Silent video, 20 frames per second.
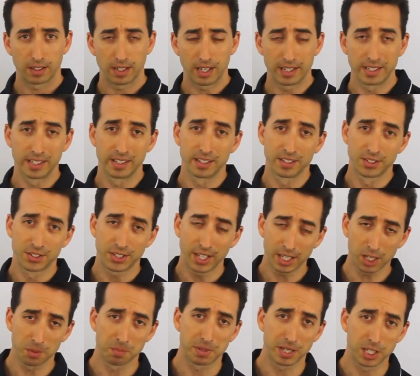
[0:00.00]
And then the
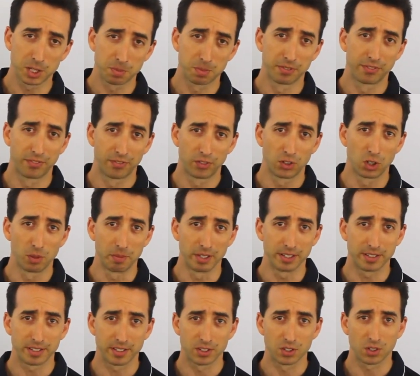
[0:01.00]
second piece,
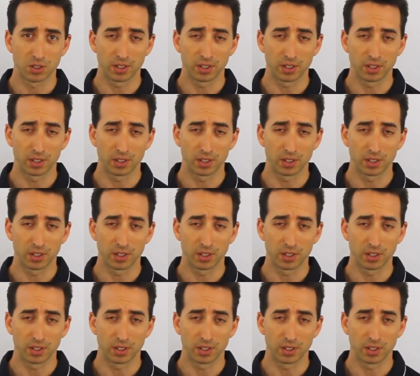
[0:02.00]
performance, is